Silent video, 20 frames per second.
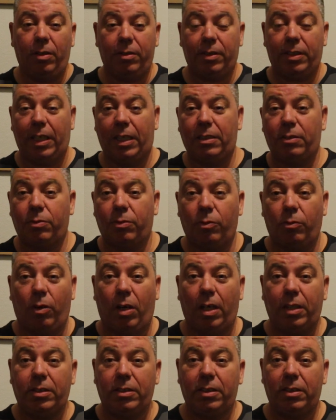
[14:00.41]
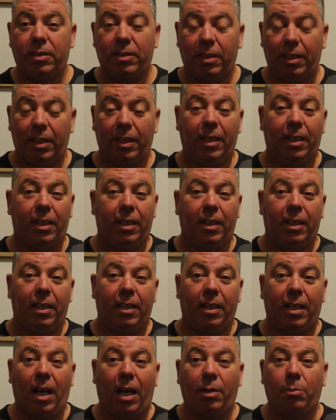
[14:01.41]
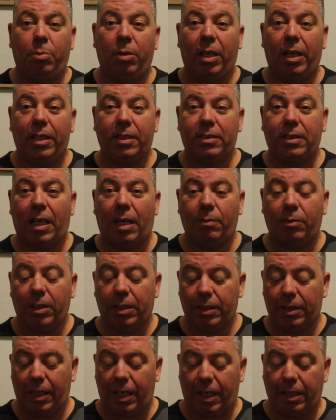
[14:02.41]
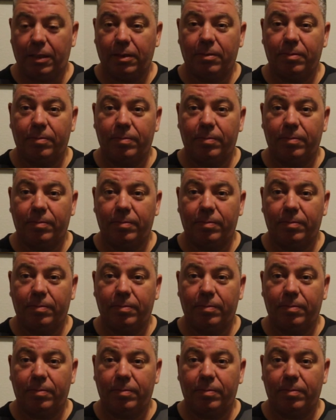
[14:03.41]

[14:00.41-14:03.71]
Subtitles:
Thanks for watching. God bless. Have a good night.